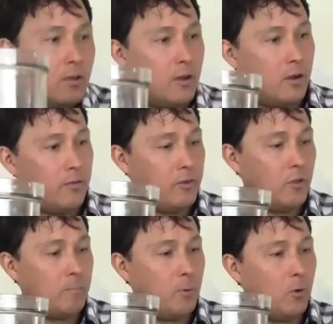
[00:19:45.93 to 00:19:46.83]

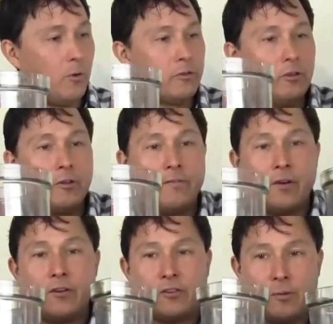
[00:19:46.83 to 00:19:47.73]
The bowls look
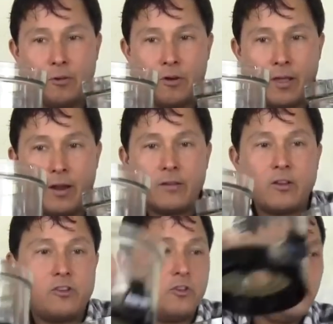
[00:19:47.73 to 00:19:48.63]
very similar, and as
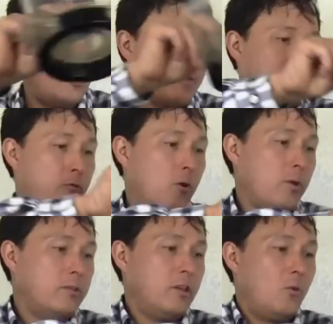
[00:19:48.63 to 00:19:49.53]
I showed you guys before,
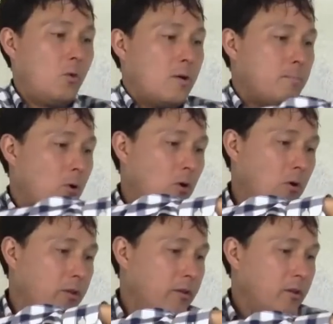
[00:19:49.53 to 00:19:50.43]
we could take one
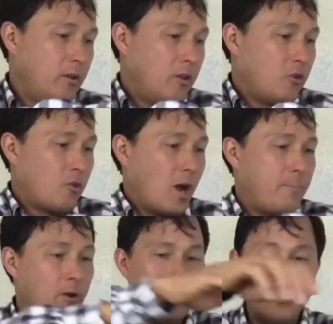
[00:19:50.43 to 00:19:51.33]
bowl and
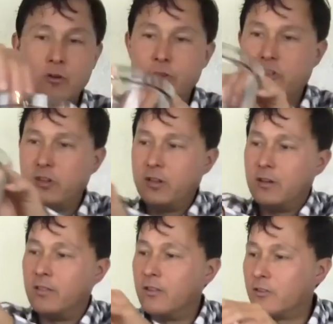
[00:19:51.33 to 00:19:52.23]
drop it on the other
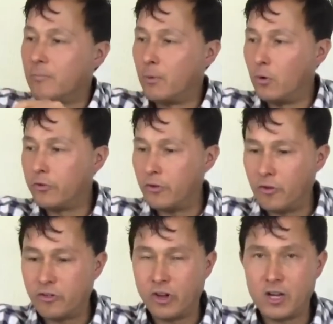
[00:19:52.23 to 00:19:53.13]
machine, and these are bowls that
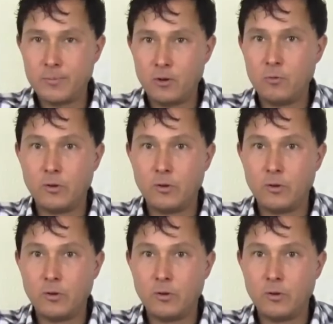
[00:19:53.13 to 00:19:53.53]
are interchangeable.